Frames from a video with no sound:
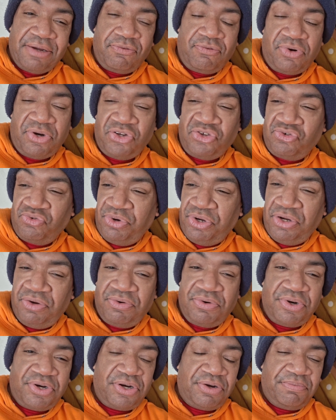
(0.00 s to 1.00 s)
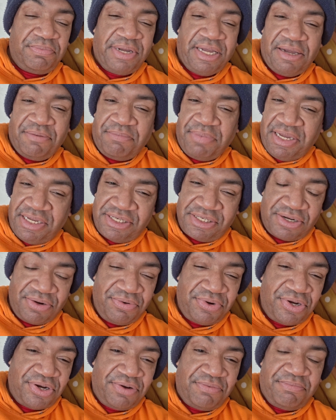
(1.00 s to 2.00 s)
112 gonna come back. Mace
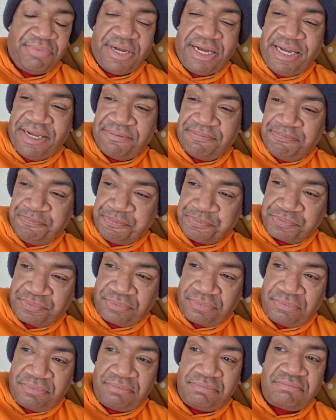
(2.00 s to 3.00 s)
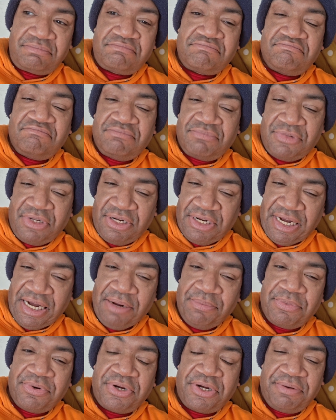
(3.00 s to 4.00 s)
gonna come back.
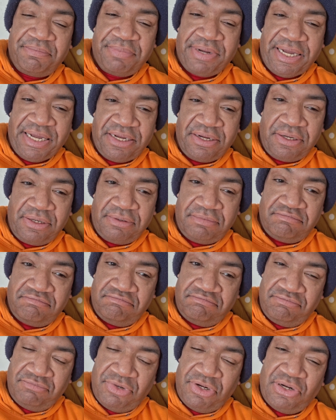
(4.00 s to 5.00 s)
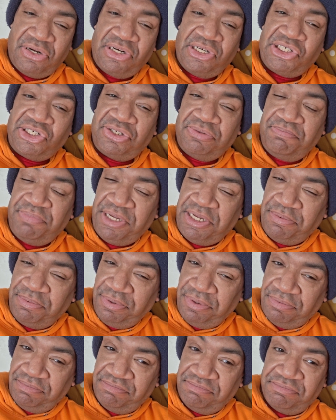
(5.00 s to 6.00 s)
Lime gonna come back. Usher
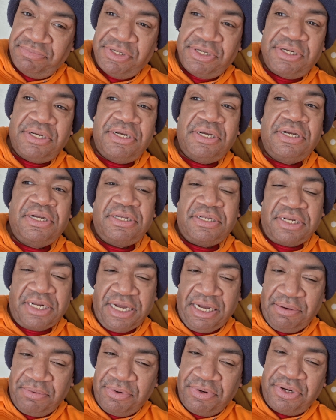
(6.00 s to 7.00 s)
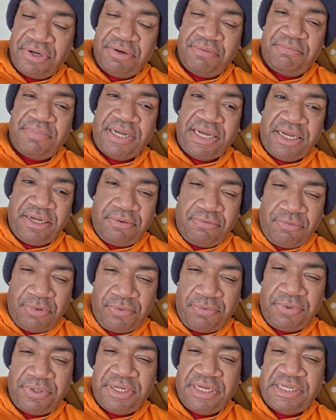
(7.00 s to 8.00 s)
Bieber. I won't come back.
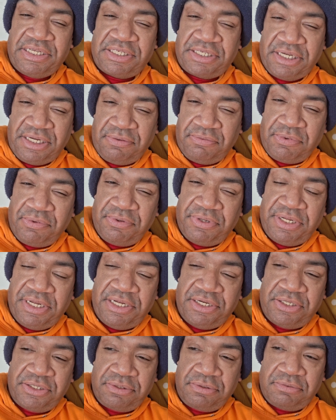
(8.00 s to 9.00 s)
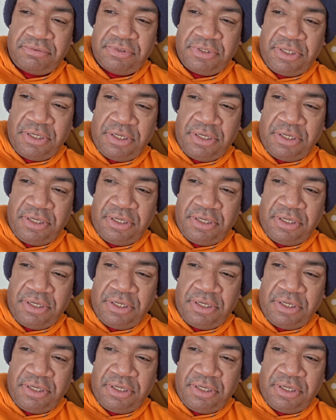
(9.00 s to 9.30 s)
What will they say? What will they do?